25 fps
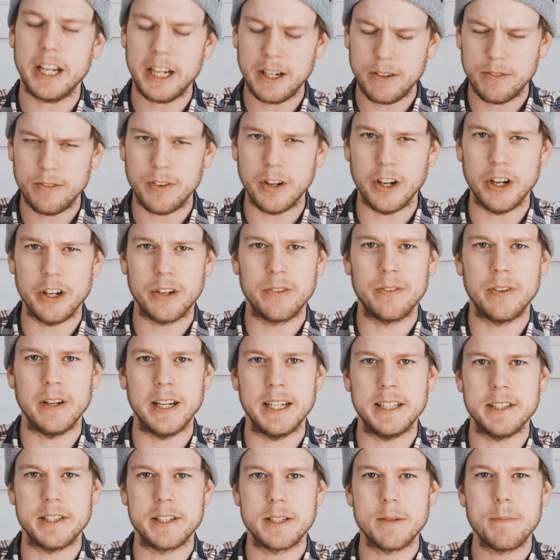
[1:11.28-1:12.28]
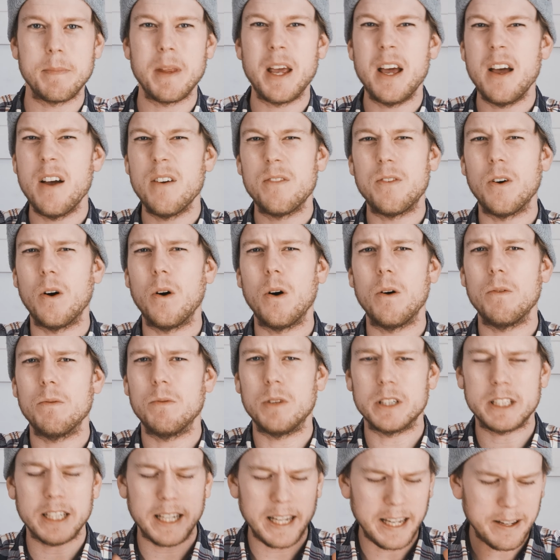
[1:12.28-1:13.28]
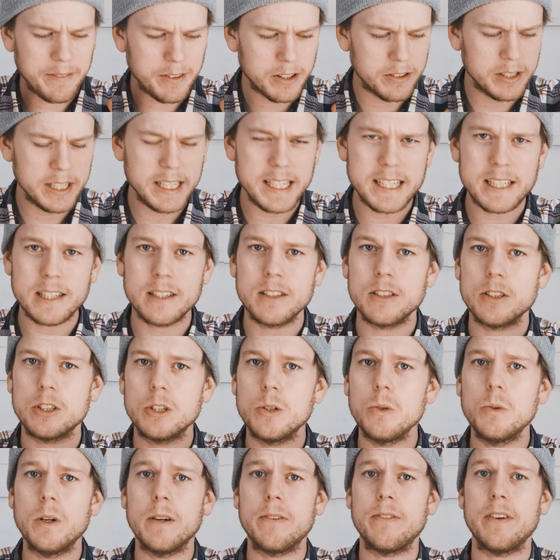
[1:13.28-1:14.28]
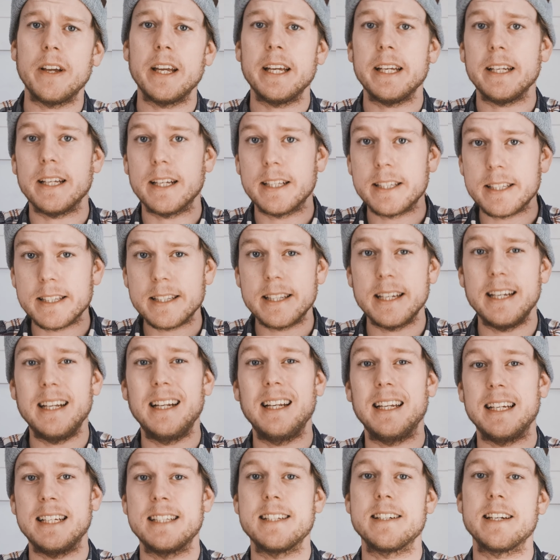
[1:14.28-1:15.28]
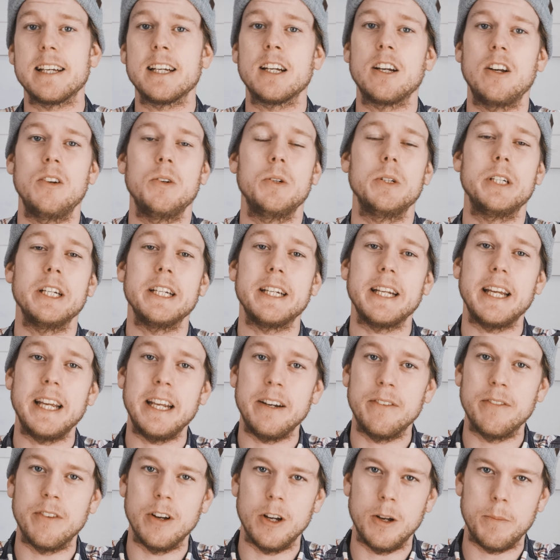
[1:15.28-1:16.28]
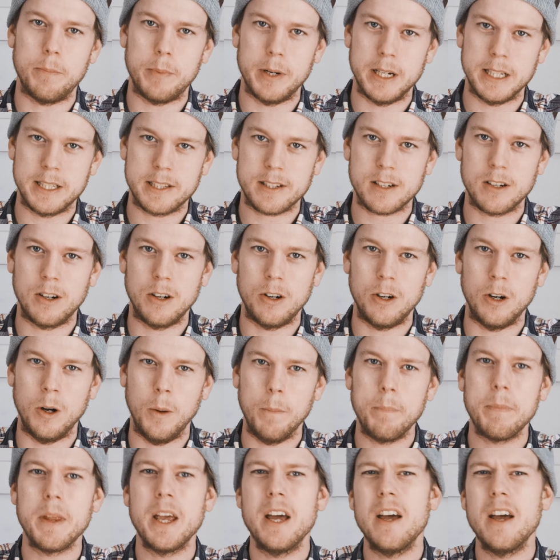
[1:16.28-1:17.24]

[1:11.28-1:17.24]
in Wordfence. For whatever reason, 2FA still isn't included in WordPress core.